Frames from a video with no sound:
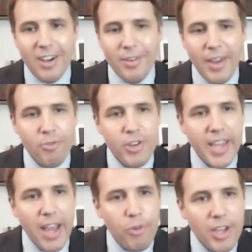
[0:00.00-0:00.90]
every
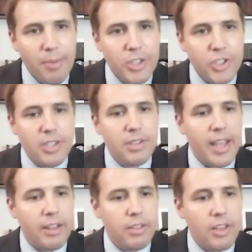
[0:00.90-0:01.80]
county commission,
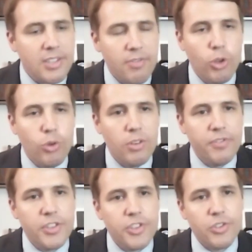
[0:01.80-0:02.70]
and lots of local
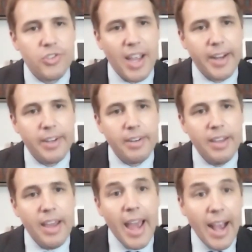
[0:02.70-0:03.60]
officials sign it,
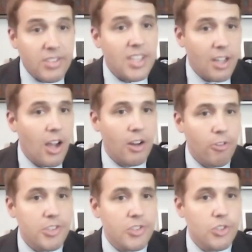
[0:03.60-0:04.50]
asking
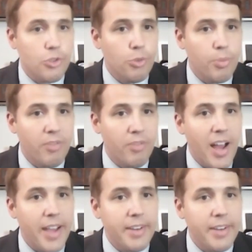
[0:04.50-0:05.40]
Congress to
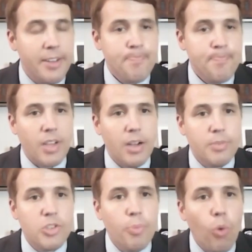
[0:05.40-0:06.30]
provide
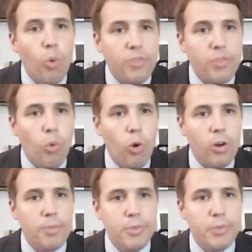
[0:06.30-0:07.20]
support
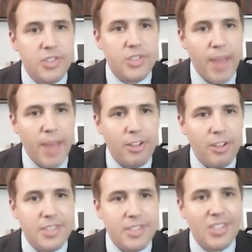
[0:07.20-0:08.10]
for
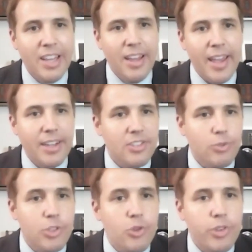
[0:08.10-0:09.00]
municipalities and to
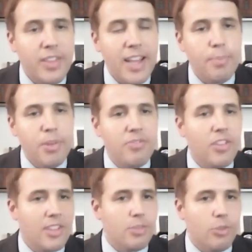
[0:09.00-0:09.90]
ensure that that can be
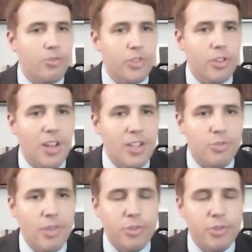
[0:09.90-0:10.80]
flexible for the lost
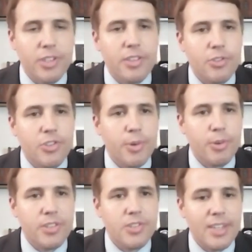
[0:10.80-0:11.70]
revenue that they're
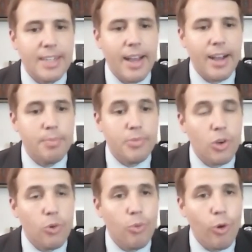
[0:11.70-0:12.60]
experiencing.
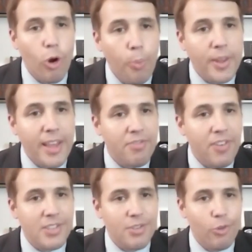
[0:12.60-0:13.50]
So we're hoping that
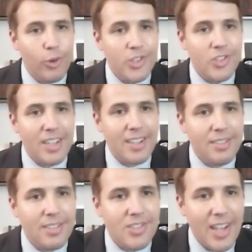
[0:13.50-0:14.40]
finds a voice in
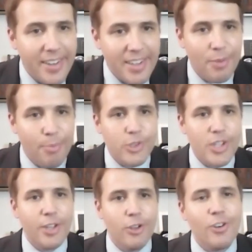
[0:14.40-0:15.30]
the Senate in
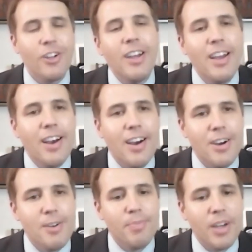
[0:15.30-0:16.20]
particular.
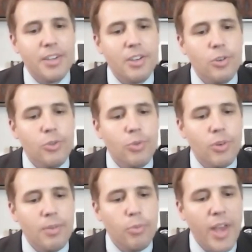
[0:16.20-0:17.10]
I
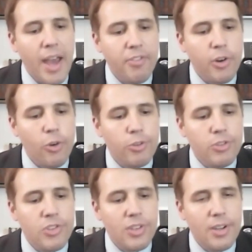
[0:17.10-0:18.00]
know we haven't heard
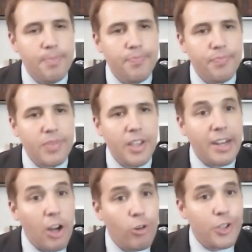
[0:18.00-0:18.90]

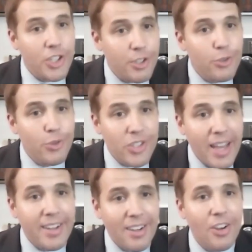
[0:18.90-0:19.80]
encouraging news
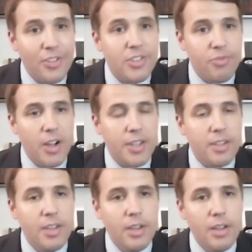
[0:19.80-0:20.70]
yet on this front,
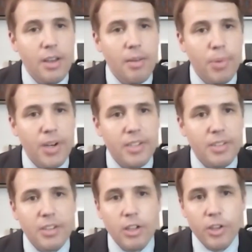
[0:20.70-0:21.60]
but
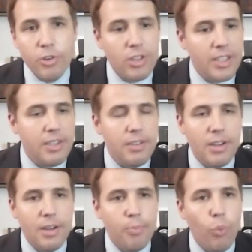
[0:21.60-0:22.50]
clearly
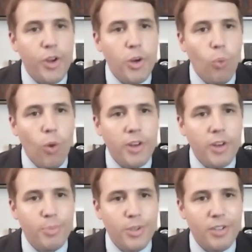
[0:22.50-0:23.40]
we don't want to
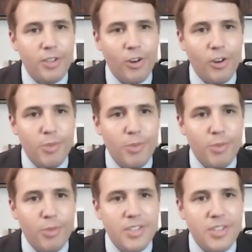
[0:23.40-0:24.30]
put our
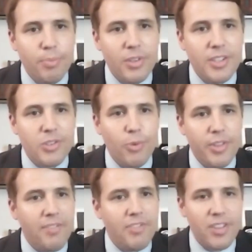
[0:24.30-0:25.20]
communities in a place where they
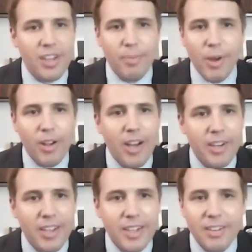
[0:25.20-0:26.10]
have to think about
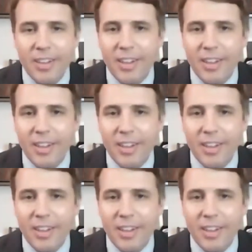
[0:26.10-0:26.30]
cutting